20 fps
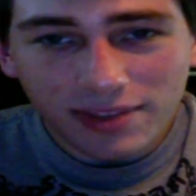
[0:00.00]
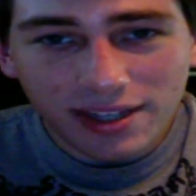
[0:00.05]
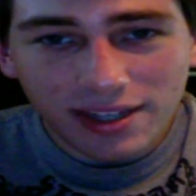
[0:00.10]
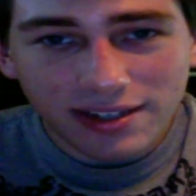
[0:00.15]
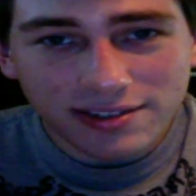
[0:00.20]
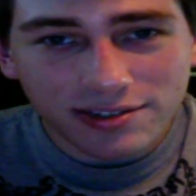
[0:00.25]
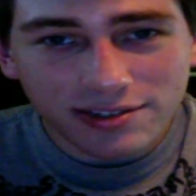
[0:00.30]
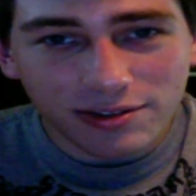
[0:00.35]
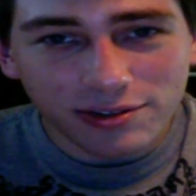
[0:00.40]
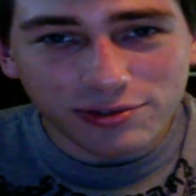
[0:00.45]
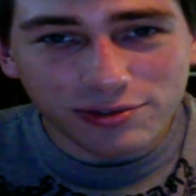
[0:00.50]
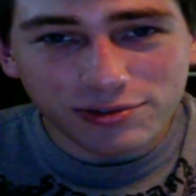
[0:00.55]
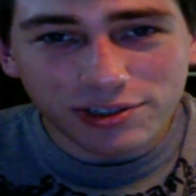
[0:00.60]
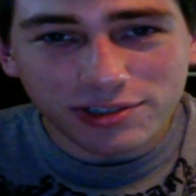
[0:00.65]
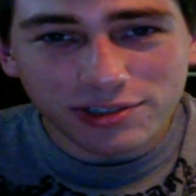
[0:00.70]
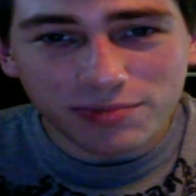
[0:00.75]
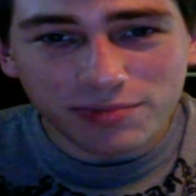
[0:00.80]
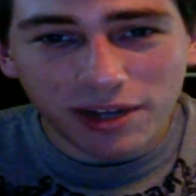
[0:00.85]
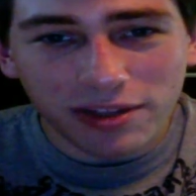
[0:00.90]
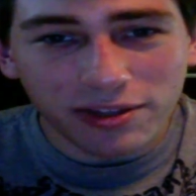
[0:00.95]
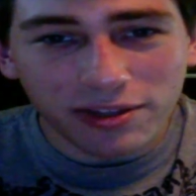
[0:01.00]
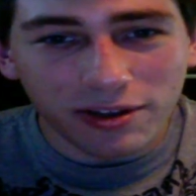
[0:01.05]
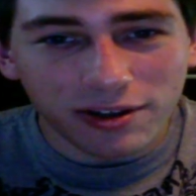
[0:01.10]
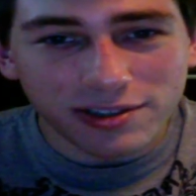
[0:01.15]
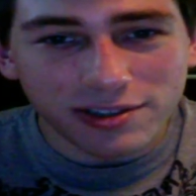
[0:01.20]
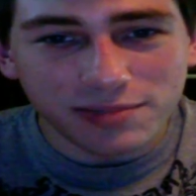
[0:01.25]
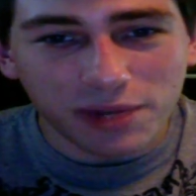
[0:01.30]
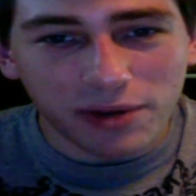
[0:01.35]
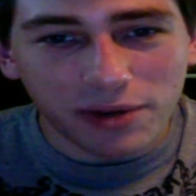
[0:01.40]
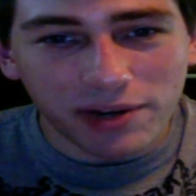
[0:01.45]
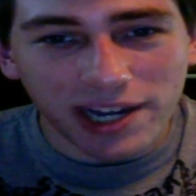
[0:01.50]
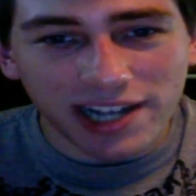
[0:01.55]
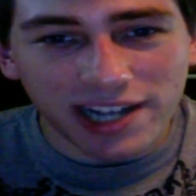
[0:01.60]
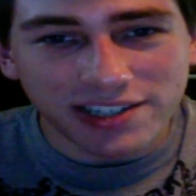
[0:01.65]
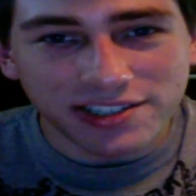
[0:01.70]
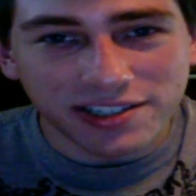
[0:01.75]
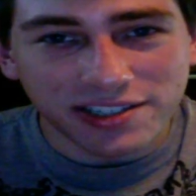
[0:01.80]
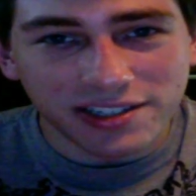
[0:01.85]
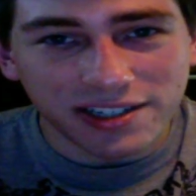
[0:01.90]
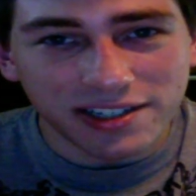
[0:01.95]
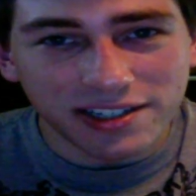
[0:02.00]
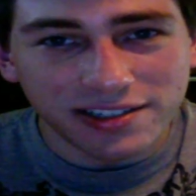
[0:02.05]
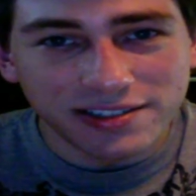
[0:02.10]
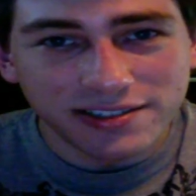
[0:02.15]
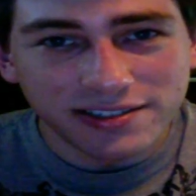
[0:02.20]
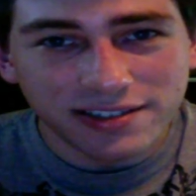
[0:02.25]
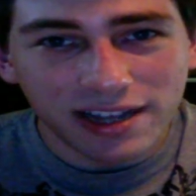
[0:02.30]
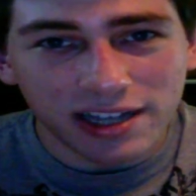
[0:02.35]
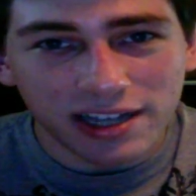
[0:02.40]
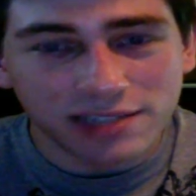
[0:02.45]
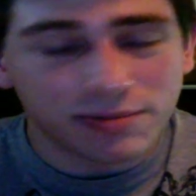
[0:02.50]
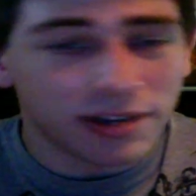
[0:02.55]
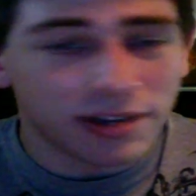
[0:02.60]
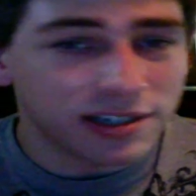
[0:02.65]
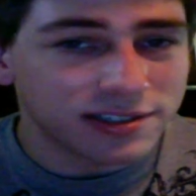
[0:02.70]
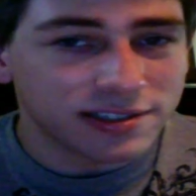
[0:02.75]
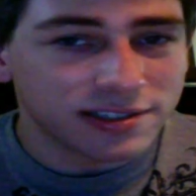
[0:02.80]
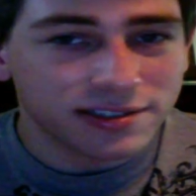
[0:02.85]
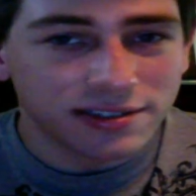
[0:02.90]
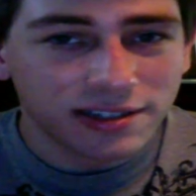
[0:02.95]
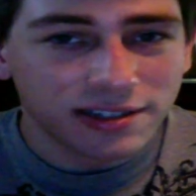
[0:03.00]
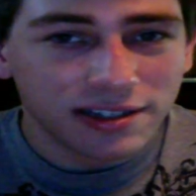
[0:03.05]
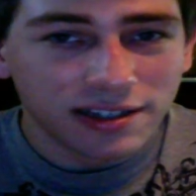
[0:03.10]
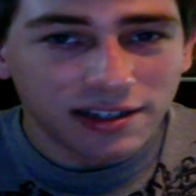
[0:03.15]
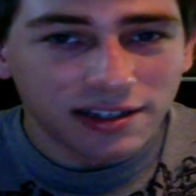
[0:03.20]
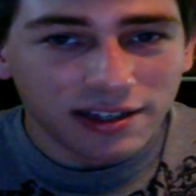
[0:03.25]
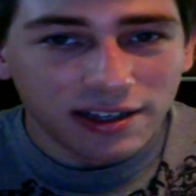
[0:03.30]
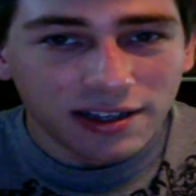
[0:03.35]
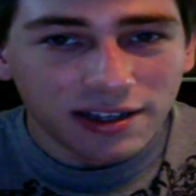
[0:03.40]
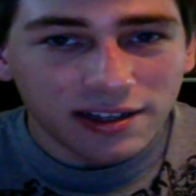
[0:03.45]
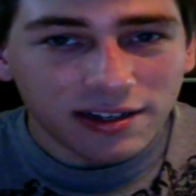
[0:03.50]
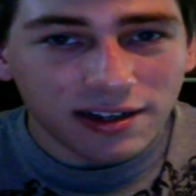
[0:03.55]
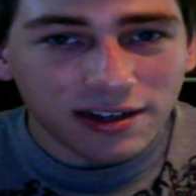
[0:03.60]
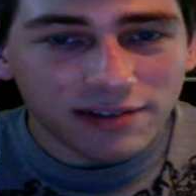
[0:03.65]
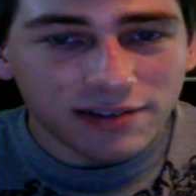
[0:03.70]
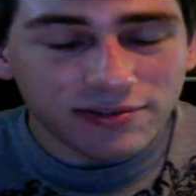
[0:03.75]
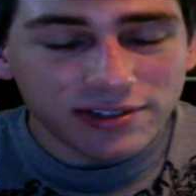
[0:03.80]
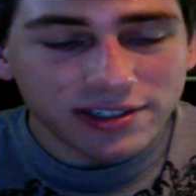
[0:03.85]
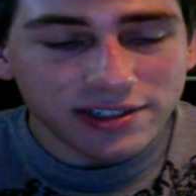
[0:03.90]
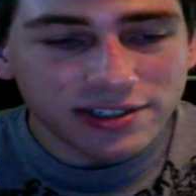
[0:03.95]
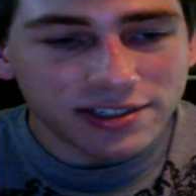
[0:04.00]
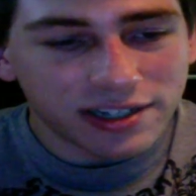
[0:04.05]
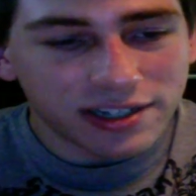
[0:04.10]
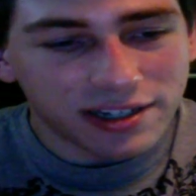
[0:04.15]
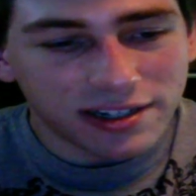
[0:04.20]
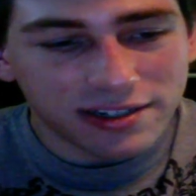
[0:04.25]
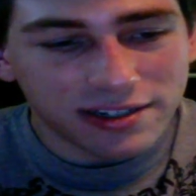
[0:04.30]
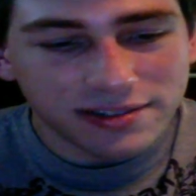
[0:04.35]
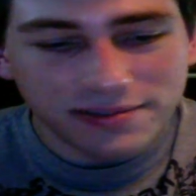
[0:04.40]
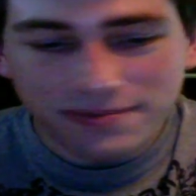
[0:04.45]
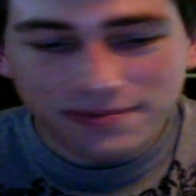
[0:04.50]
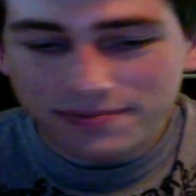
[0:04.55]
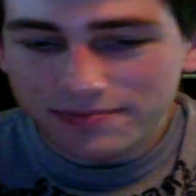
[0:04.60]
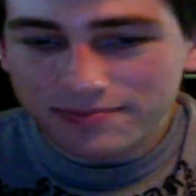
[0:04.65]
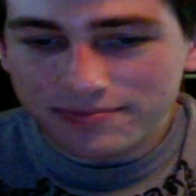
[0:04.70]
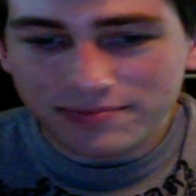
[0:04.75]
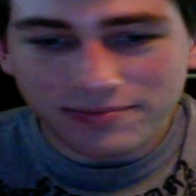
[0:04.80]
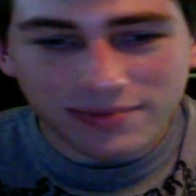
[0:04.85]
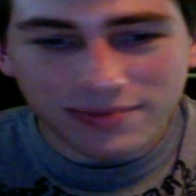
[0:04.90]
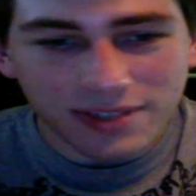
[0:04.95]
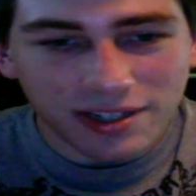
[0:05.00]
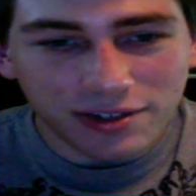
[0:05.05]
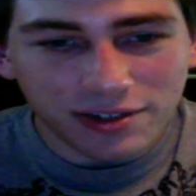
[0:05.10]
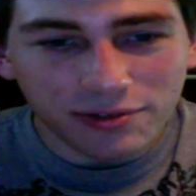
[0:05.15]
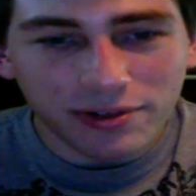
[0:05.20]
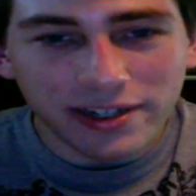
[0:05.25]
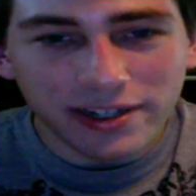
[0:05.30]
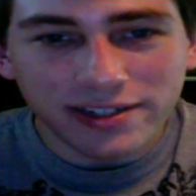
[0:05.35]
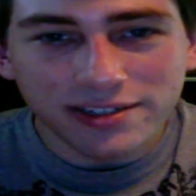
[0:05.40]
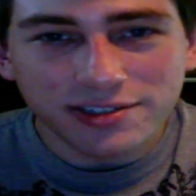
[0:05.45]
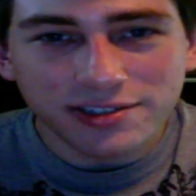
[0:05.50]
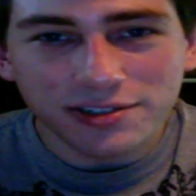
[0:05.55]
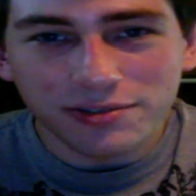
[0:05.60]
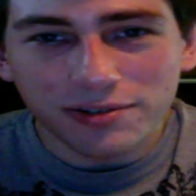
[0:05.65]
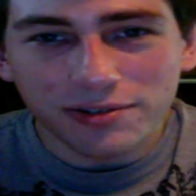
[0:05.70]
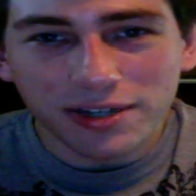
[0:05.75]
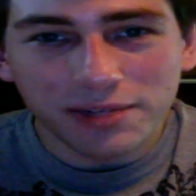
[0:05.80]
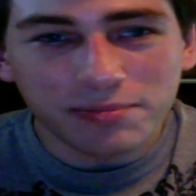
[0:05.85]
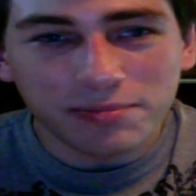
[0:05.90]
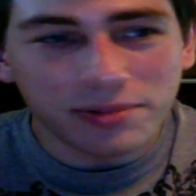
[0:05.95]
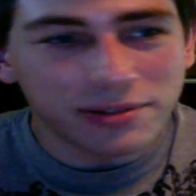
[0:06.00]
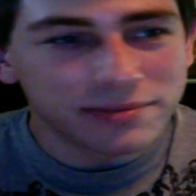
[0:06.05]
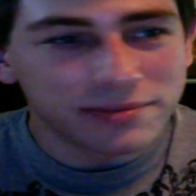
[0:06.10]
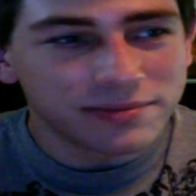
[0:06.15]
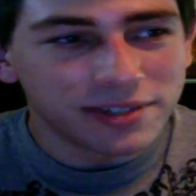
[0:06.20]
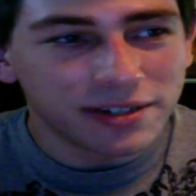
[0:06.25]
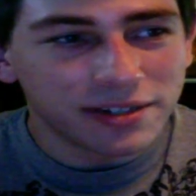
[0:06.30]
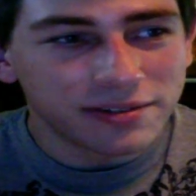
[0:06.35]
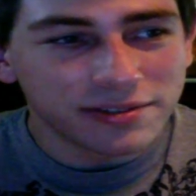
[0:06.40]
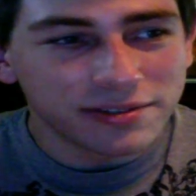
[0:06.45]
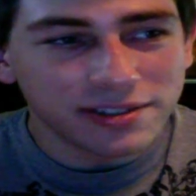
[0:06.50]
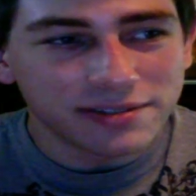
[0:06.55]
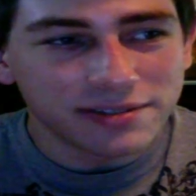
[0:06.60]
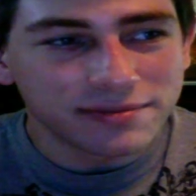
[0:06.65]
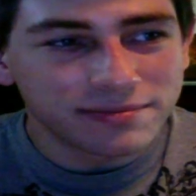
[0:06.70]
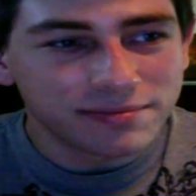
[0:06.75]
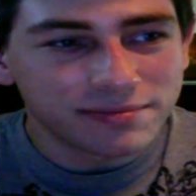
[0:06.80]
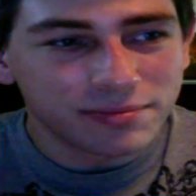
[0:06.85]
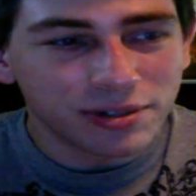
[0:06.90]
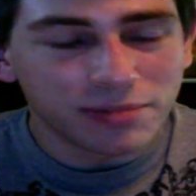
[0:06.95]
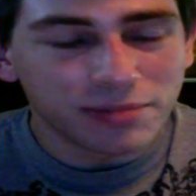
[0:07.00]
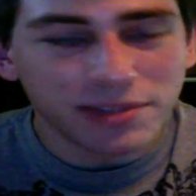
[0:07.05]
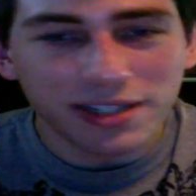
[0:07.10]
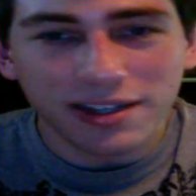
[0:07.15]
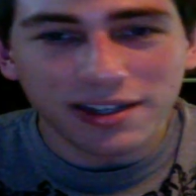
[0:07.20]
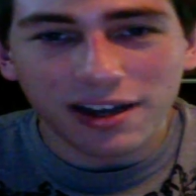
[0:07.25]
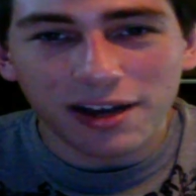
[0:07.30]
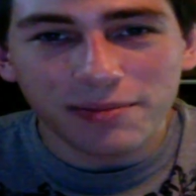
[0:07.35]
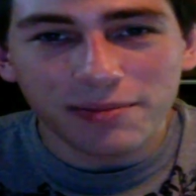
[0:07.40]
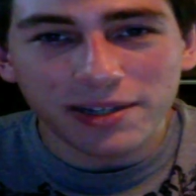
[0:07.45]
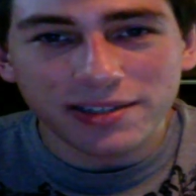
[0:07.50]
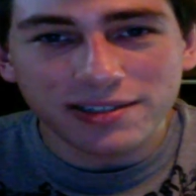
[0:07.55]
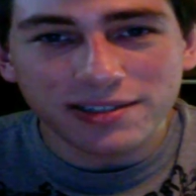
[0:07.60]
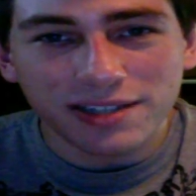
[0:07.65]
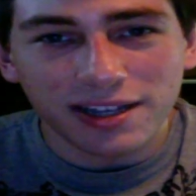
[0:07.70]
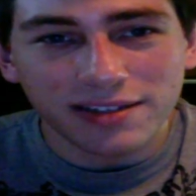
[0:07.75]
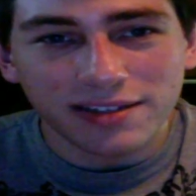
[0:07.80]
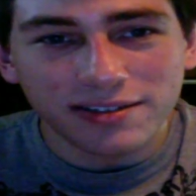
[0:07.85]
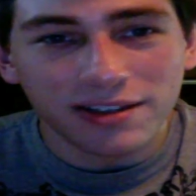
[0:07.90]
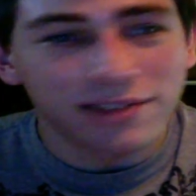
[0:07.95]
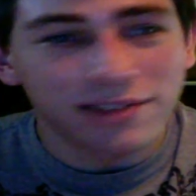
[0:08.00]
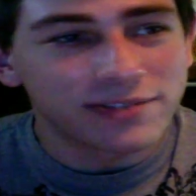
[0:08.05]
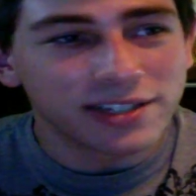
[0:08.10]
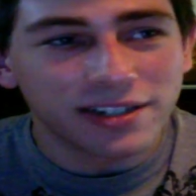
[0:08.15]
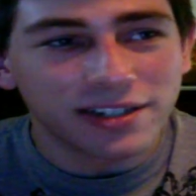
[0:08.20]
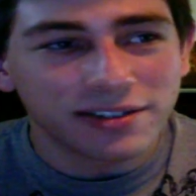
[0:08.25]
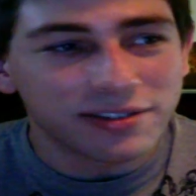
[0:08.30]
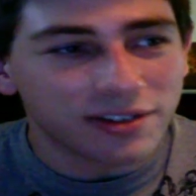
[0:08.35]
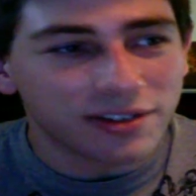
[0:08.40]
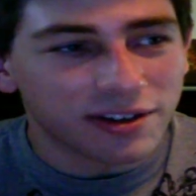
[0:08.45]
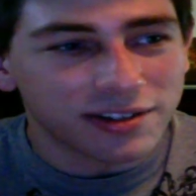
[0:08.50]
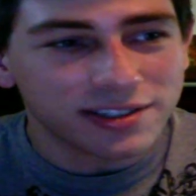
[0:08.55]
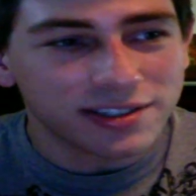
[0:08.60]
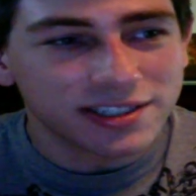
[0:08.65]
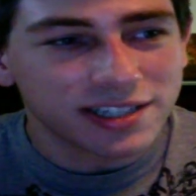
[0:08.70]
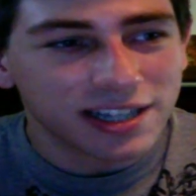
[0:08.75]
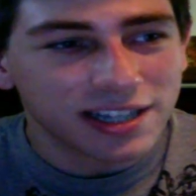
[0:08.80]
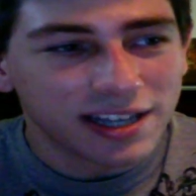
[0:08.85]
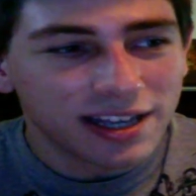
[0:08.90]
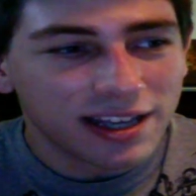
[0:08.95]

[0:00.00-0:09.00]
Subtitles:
So those are just my thoughts, my reaction to the Xbox coverage. Agree, disagree, put them in the comments. I'd love to hear thoughts.